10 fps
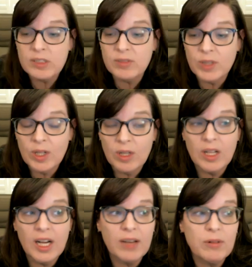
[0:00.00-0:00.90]
of
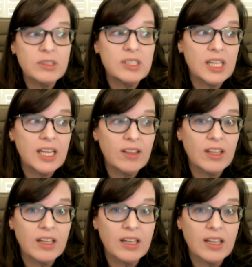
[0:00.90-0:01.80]
all, I will say
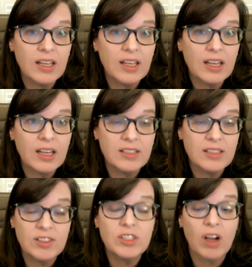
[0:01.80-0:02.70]
that
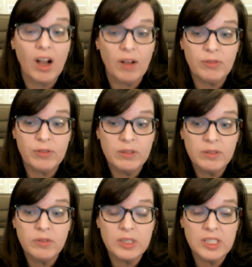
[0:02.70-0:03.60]
it's tough
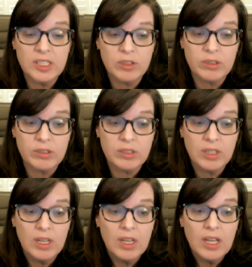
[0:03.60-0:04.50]
for teachers,
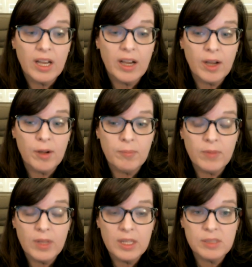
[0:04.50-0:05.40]

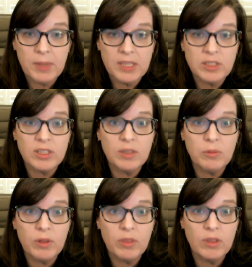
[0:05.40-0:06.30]
especially
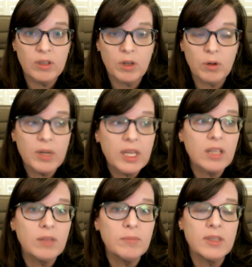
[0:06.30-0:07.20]
with the
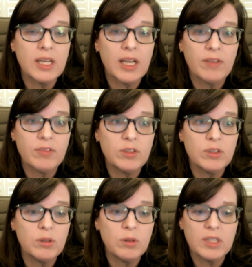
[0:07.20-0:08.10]
curriculum that they have to
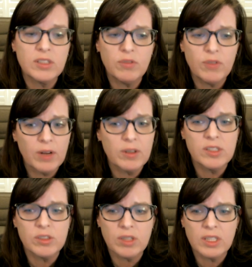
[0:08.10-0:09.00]
do. It's very
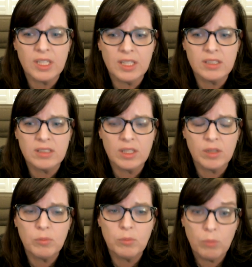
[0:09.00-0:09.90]
strict, and it's
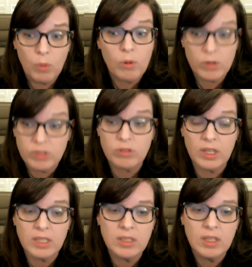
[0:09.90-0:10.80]
getting more
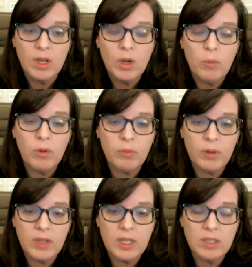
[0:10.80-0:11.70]
strict with
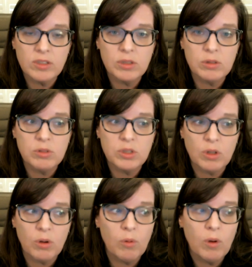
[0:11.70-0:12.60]
what they can do.
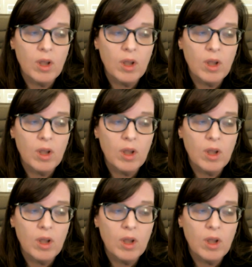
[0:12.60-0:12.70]
So,